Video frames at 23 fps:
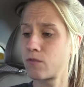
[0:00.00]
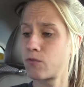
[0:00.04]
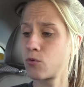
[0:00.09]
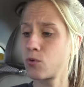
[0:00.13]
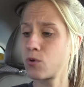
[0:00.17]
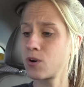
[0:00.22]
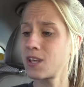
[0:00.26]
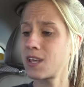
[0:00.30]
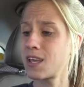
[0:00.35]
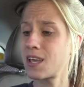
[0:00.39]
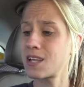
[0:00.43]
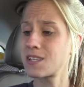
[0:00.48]

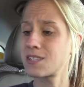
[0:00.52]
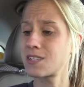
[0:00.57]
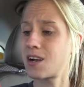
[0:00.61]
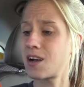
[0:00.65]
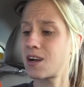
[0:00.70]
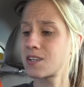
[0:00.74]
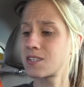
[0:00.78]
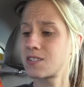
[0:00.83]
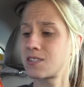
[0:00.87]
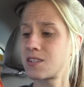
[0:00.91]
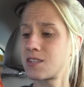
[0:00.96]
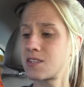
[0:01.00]
40
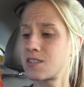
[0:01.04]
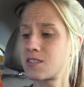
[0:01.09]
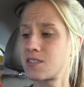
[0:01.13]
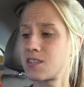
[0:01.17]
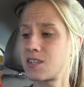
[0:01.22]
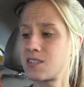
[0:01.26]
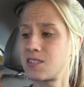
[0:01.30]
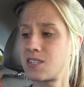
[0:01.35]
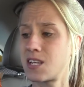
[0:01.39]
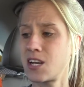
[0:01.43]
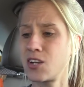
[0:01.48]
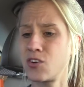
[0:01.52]
antioxidants,
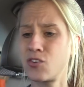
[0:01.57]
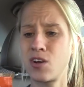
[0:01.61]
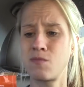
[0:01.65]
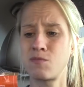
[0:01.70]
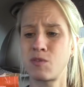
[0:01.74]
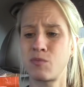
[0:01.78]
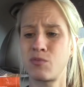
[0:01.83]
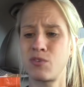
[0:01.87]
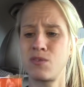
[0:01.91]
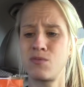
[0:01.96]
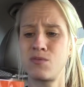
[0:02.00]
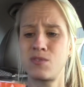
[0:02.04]
and 10
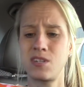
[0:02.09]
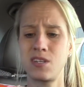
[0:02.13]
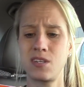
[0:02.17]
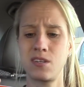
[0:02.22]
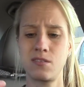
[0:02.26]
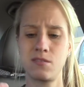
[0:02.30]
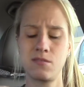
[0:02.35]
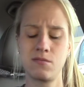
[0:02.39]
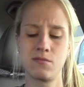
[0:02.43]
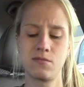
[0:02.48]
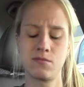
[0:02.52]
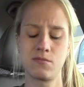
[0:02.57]
grams of protein.